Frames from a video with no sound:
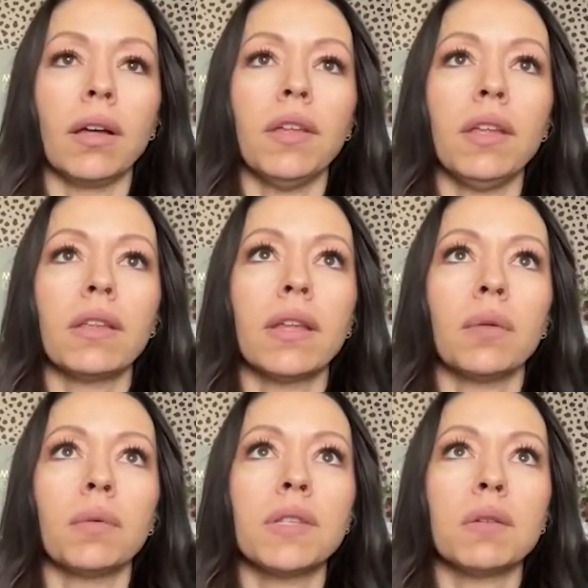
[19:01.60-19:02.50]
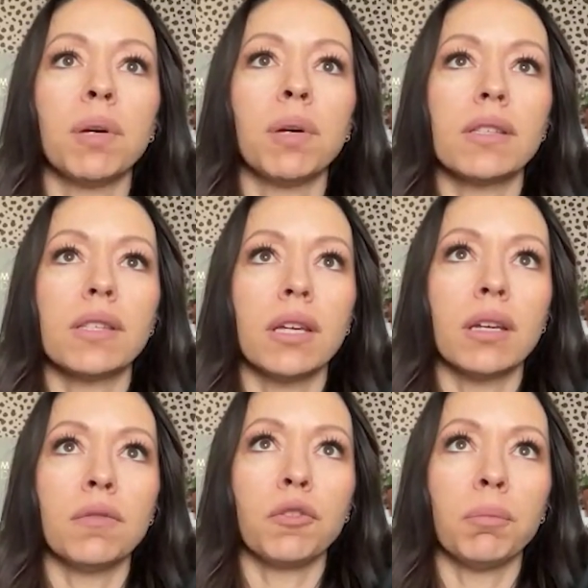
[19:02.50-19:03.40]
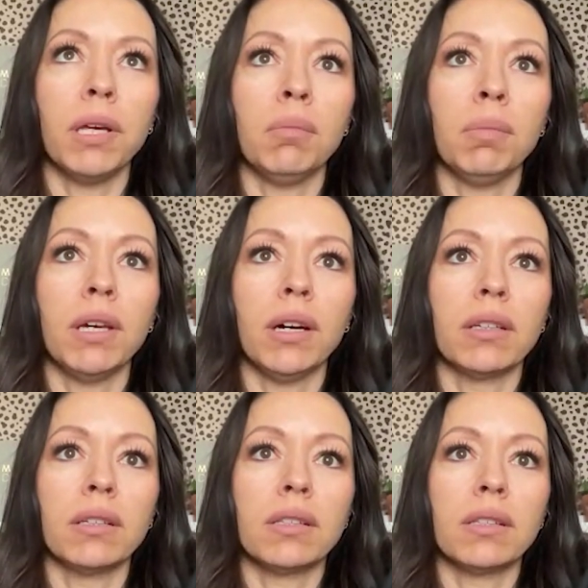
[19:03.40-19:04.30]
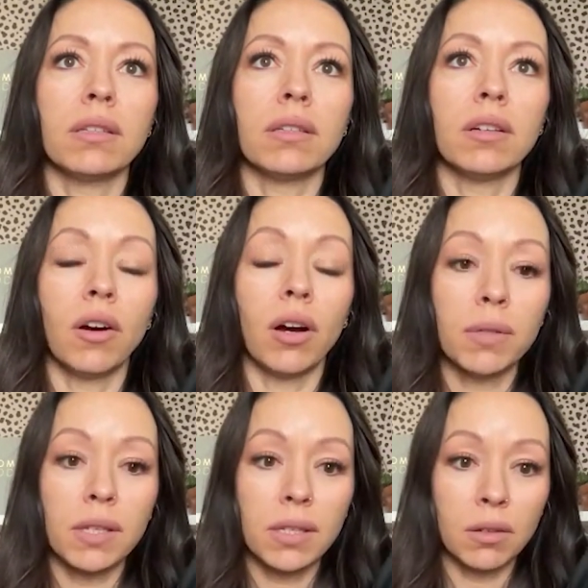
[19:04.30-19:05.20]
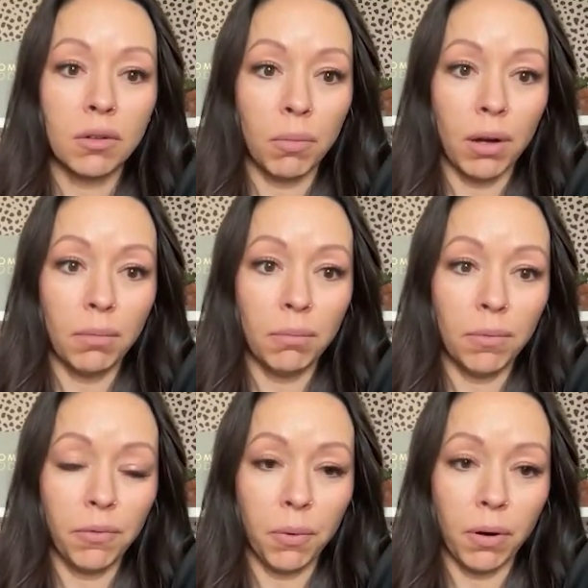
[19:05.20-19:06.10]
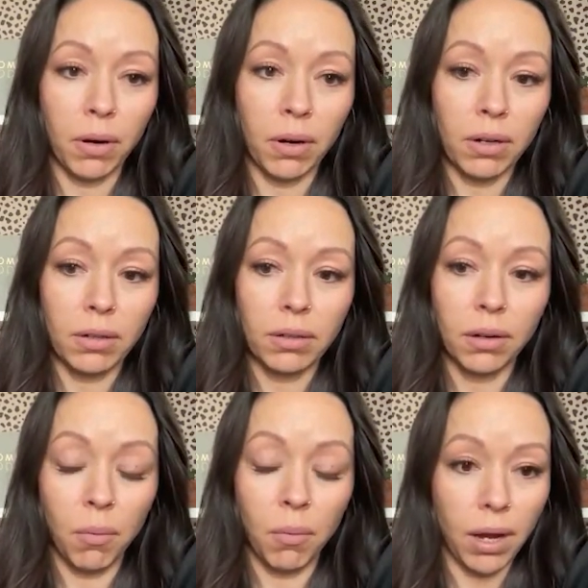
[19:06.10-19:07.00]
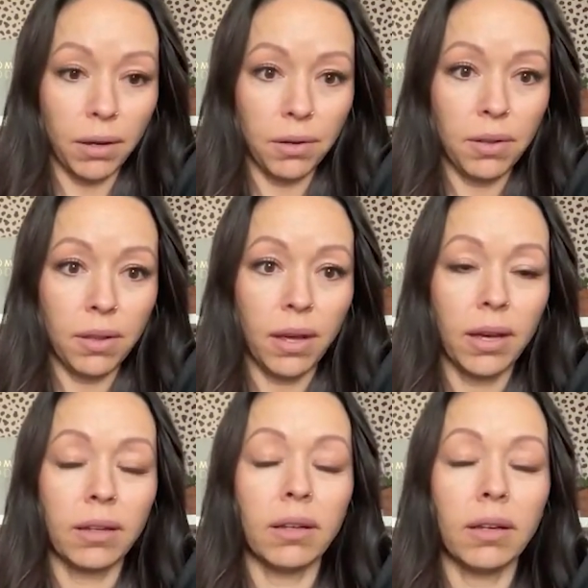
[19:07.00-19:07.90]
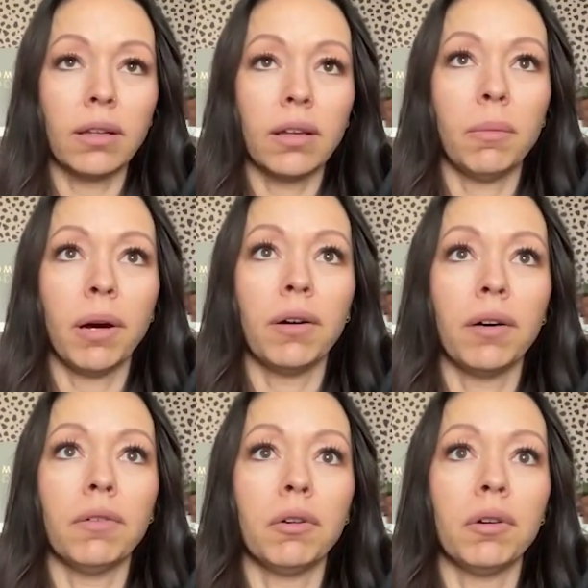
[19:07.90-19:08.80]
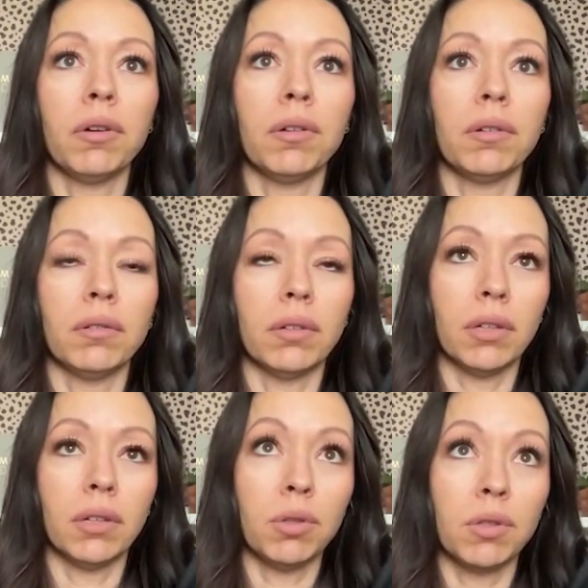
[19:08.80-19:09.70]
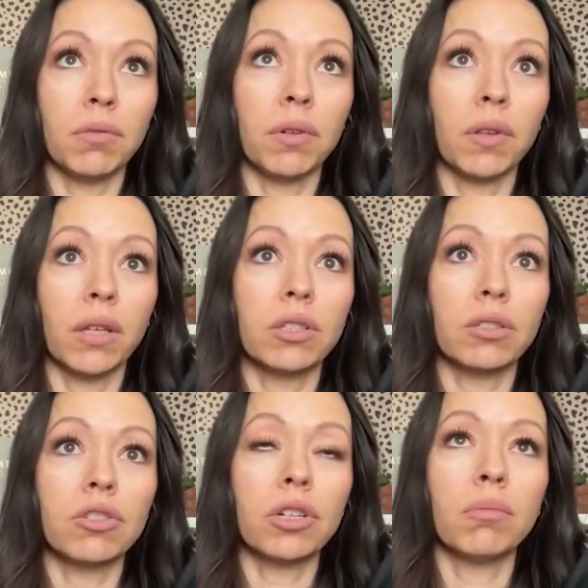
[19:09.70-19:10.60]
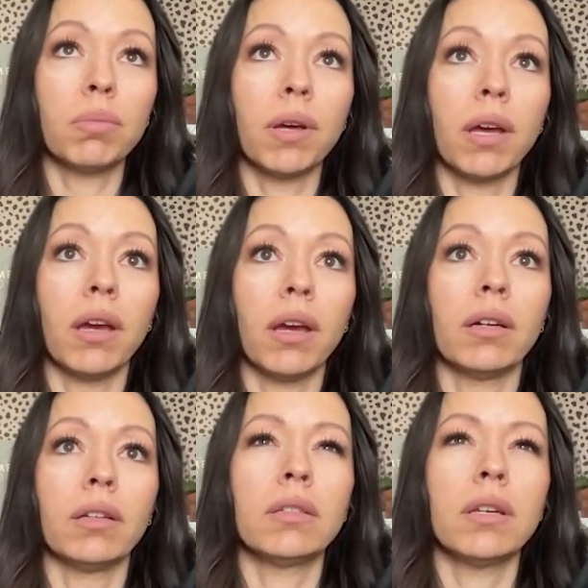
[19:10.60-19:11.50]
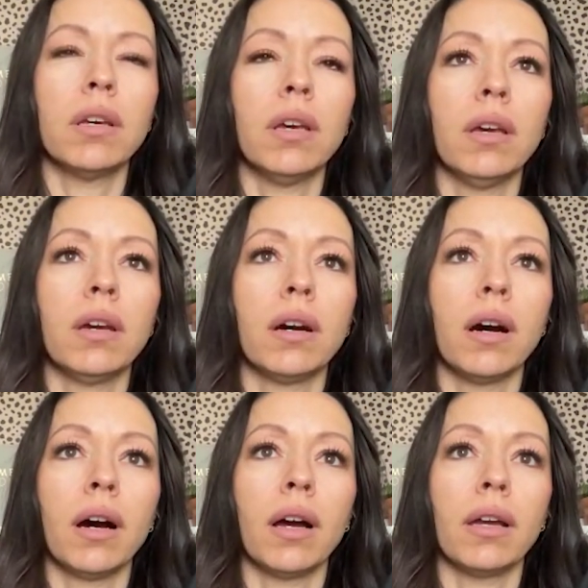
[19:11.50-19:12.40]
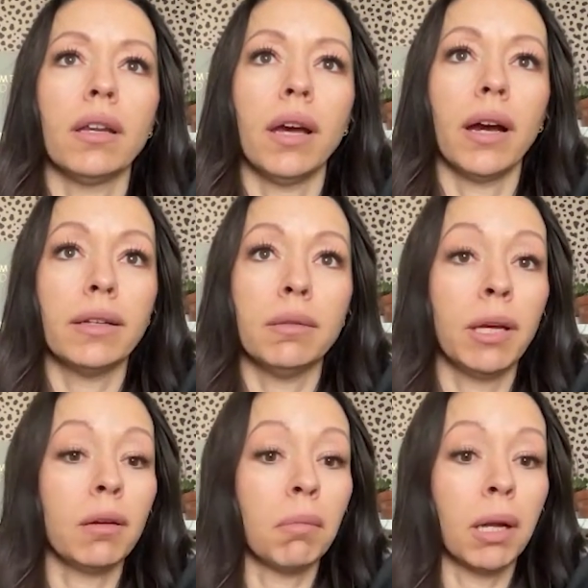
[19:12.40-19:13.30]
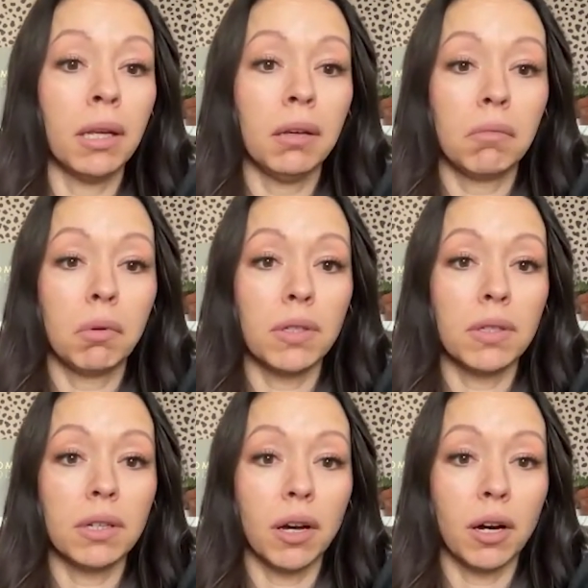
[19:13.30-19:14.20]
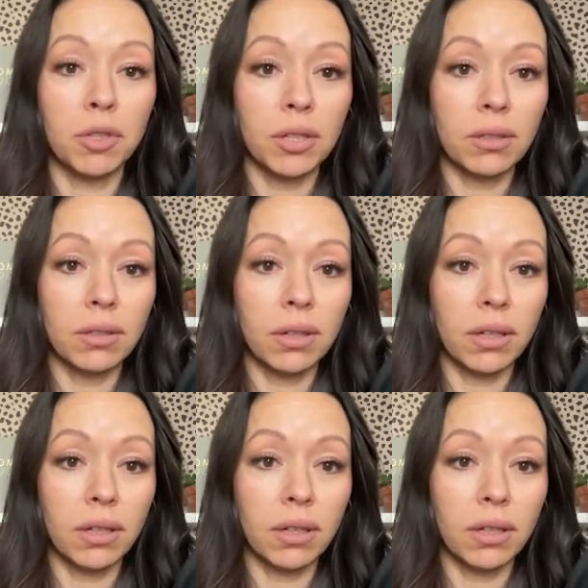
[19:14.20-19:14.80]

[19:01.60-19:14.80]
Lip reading: I think that that was the biggest thing for me because, I was a single mom for a while and had come out of an abusive relationship and I had to make money. It wasn't an option.